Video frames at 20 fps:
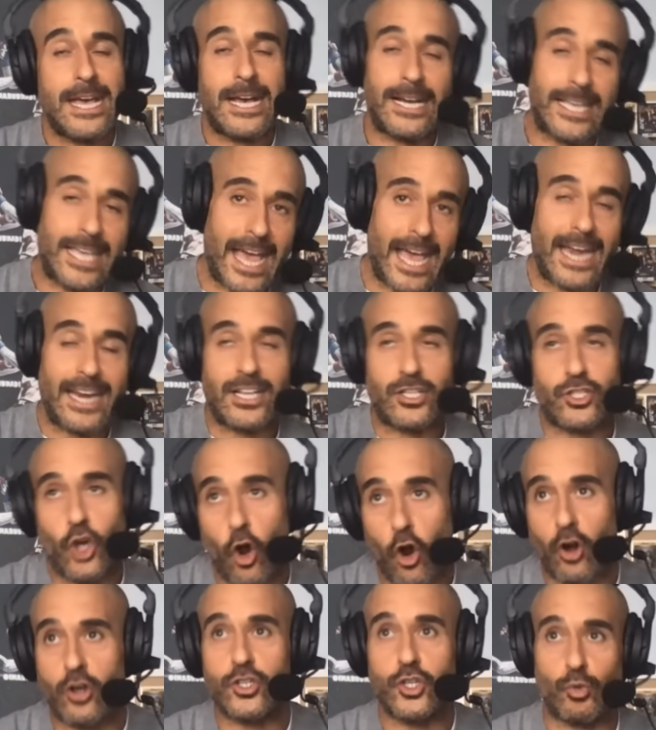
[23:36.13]
Again, it's
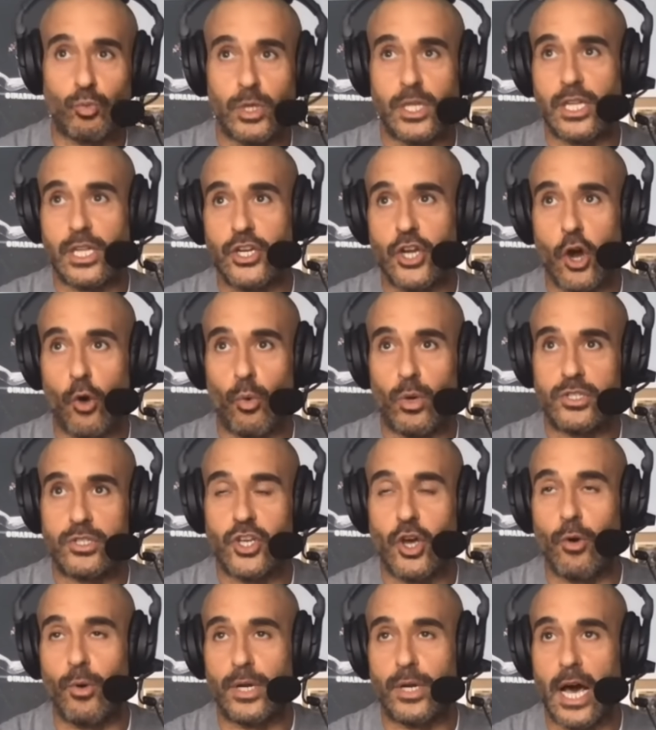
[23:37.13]
hard to really know what's
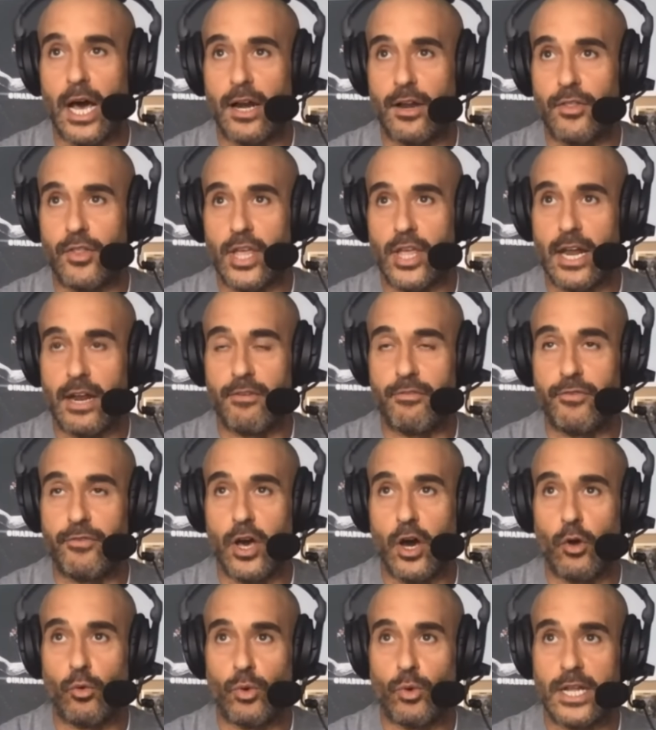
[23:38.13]
going on in the
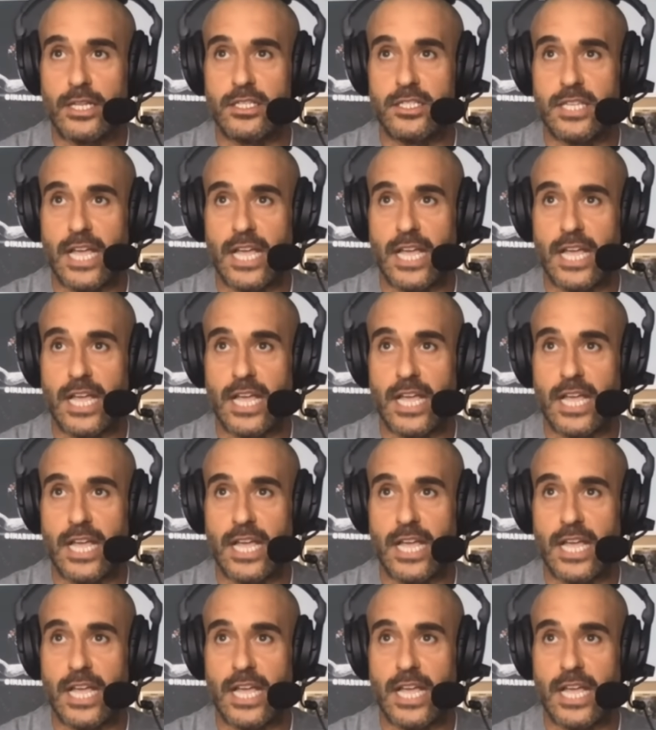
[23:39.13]
NFL, right?